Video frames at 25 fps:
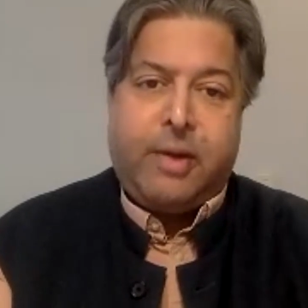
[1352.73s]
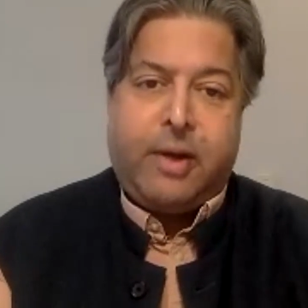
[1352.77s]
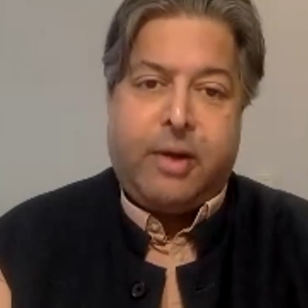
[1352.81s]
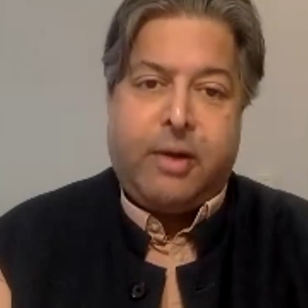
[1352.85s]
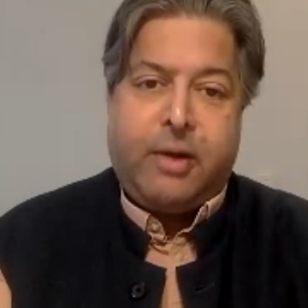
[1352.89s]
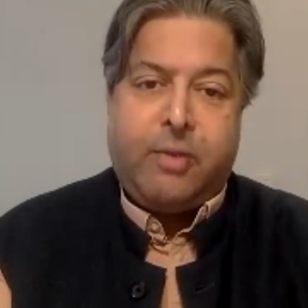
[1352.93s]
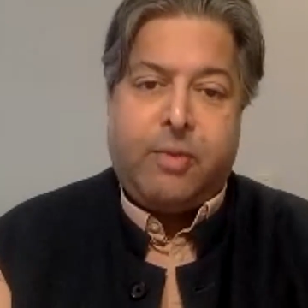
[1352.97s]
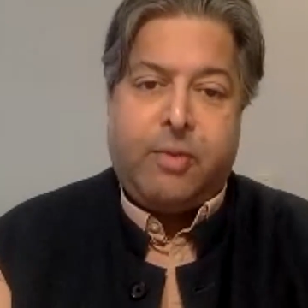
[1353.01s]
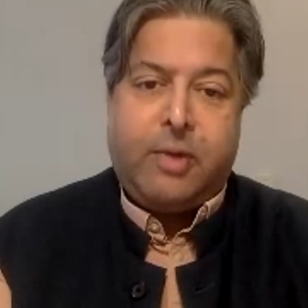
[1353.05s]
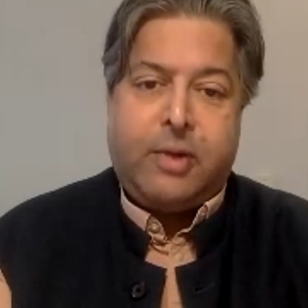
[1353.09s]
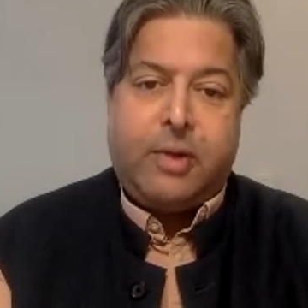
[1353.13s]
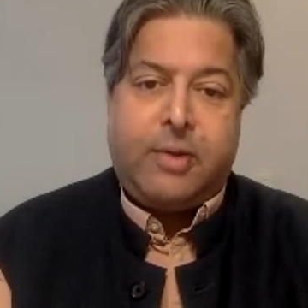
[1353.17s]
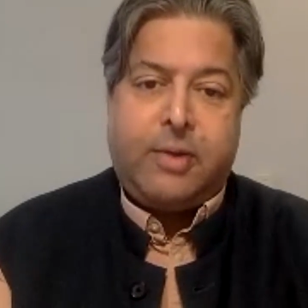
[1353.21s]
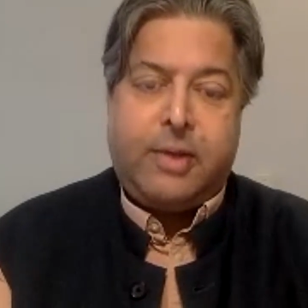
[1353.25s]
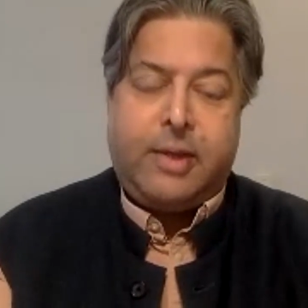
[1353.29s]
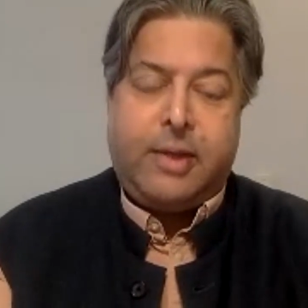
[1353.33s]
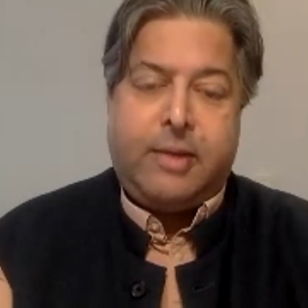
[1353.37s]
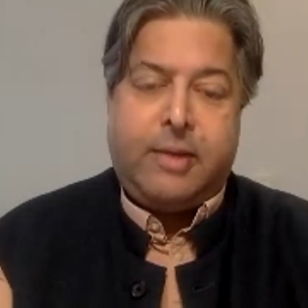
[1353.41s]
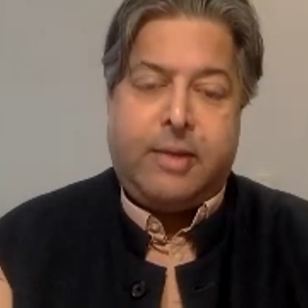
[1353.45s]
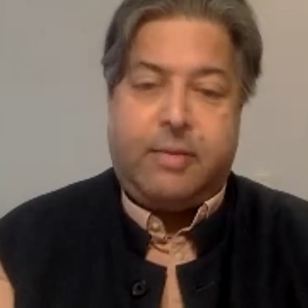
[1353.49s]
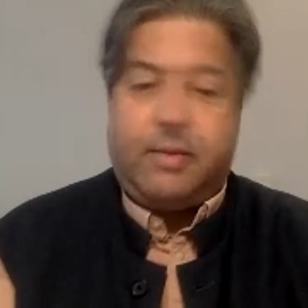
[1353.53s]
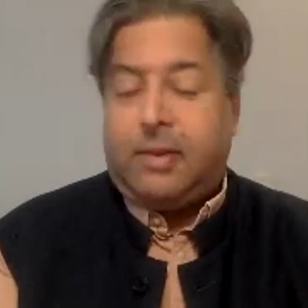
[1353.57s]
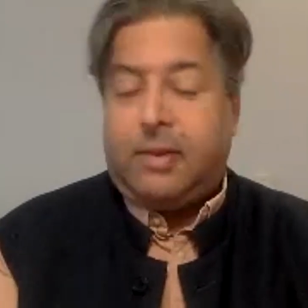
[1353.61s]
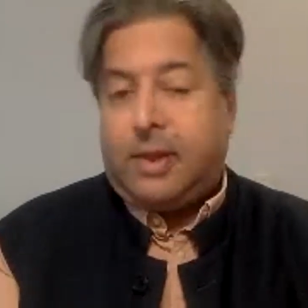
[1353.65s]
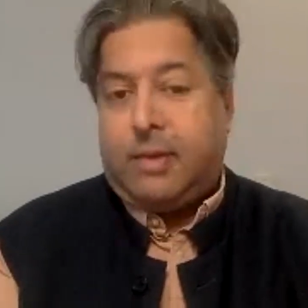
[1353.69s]
our work
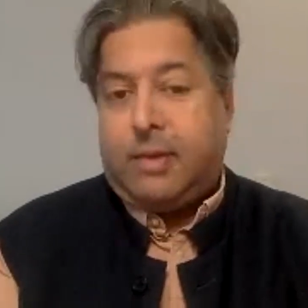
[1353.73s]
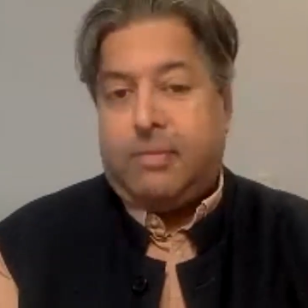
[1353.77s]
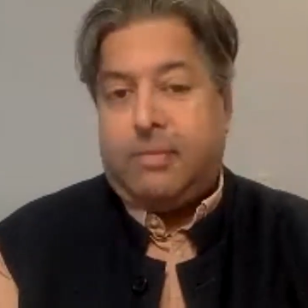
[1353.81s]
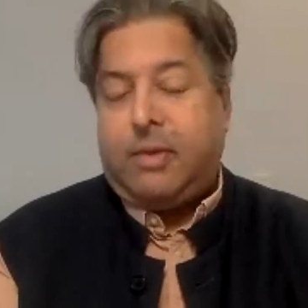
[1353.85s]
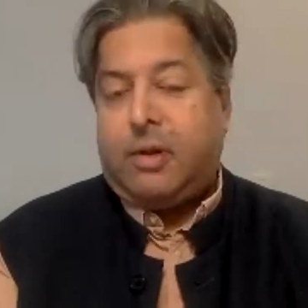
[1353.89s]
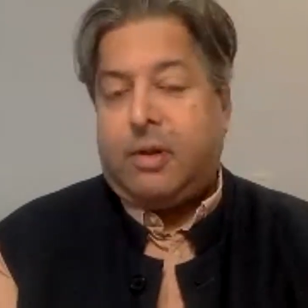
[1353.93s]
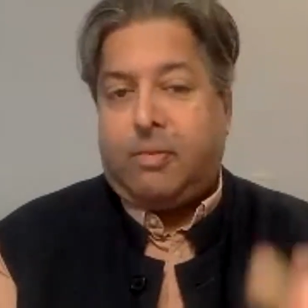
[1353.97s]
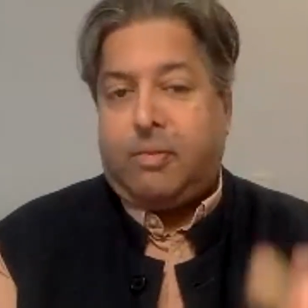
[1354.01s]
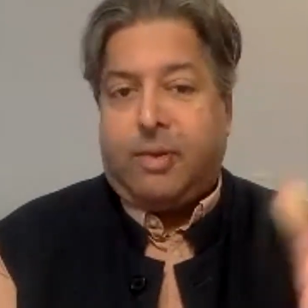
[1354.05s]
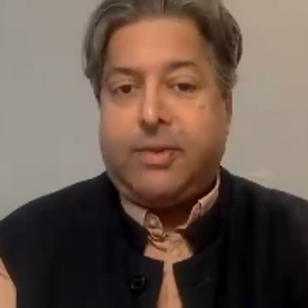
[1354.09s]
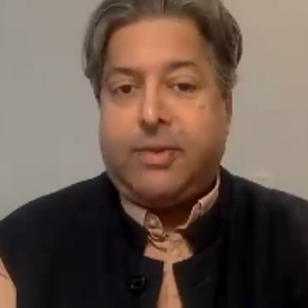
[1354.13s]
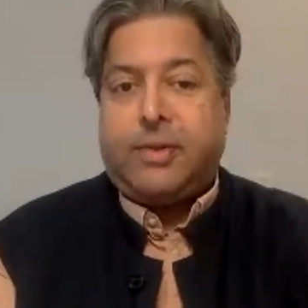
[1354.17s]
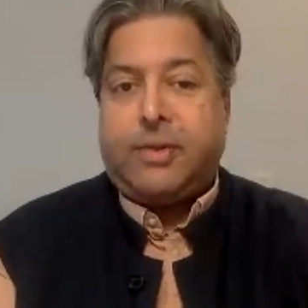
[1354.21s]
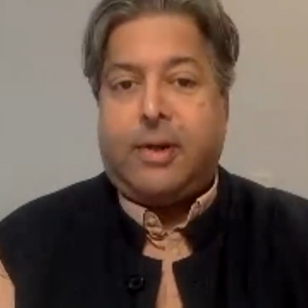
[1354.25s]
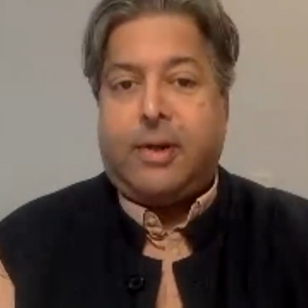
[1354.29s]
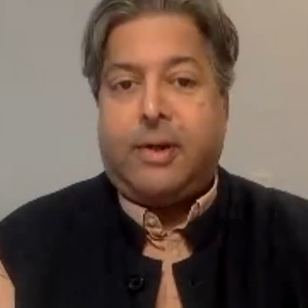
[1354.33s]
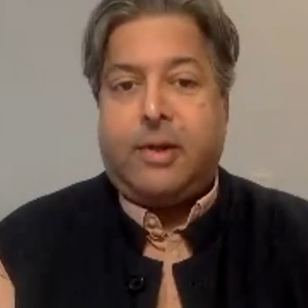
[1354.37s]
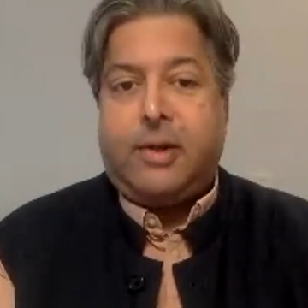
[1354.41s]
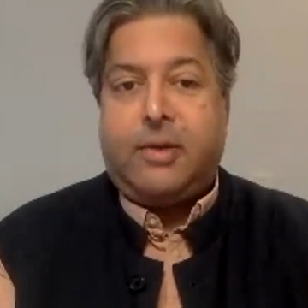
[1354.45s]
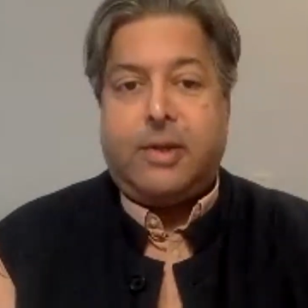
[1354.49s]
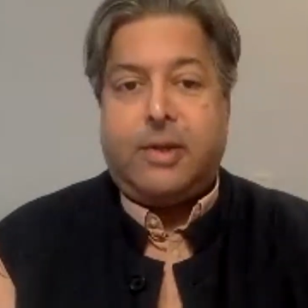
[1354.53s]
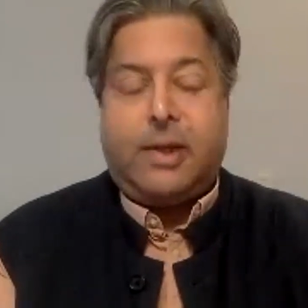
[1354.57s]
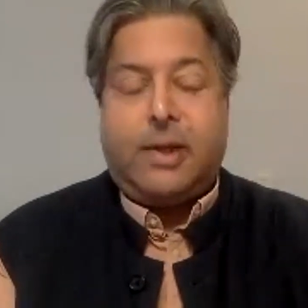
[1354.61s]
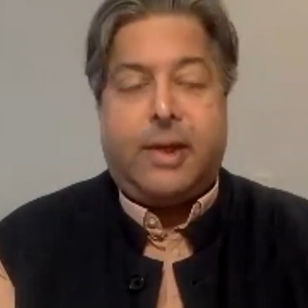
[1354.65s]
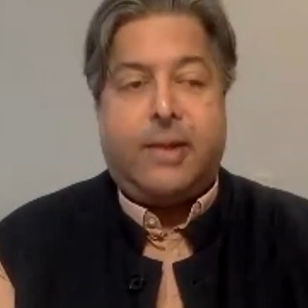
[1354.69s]
that we
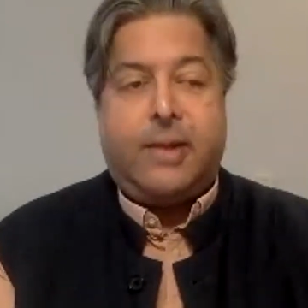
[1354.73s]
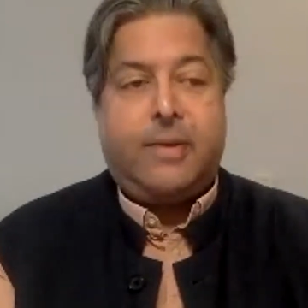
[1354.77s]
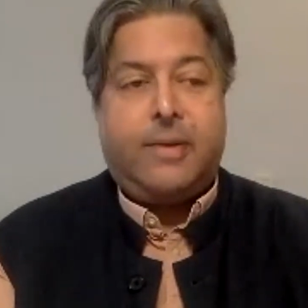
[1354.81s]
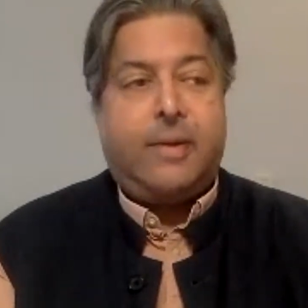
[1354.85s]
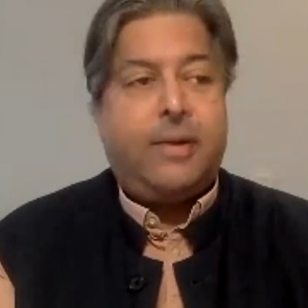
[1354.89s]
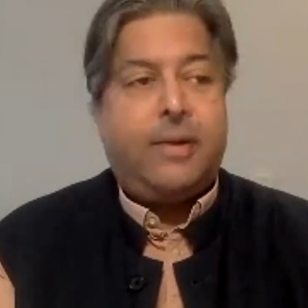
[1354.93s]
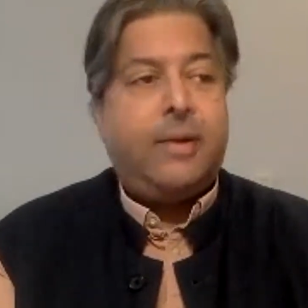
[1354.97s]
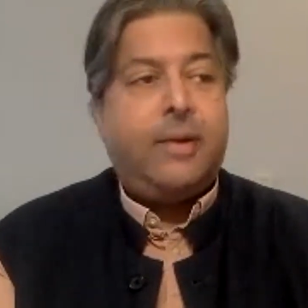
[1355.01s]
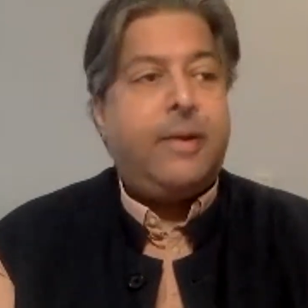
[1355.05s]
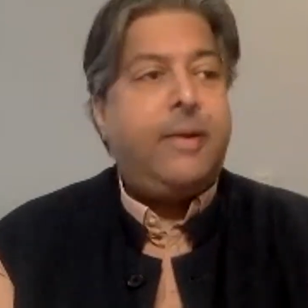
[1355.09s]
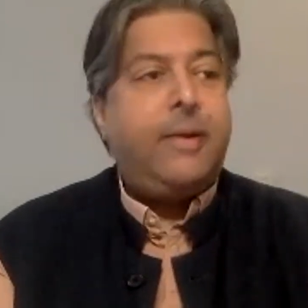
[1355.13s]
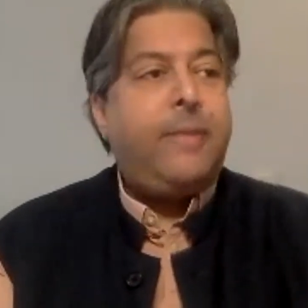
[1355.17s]
started together.